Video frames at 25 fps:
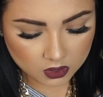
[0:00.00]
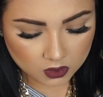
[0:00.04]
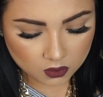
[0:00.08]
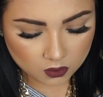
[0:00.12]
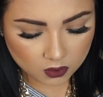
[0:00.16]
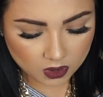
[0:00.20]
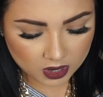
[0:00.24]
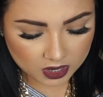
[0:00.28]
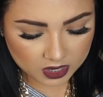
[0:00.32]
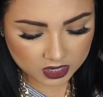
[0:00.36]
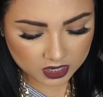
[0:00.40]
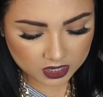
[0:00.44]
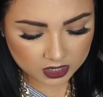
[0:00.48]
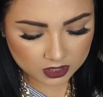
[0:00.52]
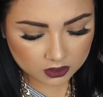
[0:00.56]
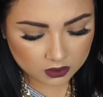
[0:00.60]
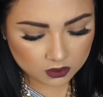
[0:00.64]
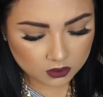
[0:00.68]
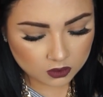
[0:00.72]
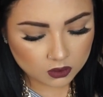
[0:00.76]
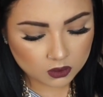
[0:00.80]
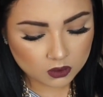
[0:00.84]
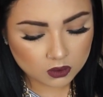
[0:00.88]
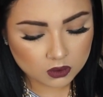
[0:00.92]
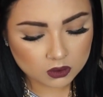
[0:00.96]
What,
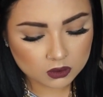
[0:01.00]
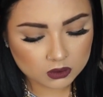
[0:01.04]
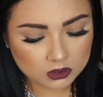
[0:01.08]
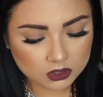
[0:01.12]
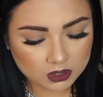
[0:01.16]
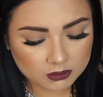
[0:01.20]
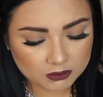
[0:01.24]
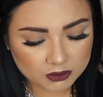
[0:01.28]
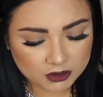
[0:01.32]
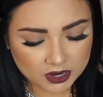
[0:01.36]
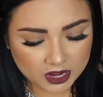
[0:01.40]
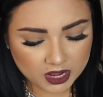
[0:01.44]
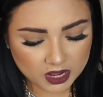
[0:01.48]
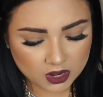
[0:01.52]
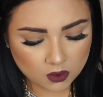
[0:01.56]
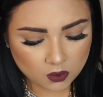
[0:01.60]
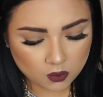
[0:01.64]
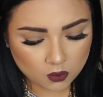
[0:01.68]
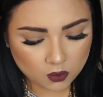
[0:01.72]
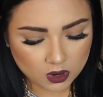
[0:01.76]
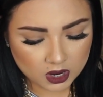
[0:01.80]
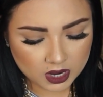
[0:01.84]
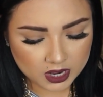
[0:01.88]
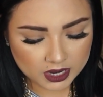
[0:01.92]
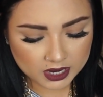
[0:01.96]
number eight,
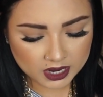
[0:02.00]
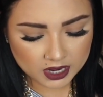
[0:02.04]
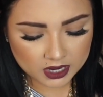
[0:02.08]
what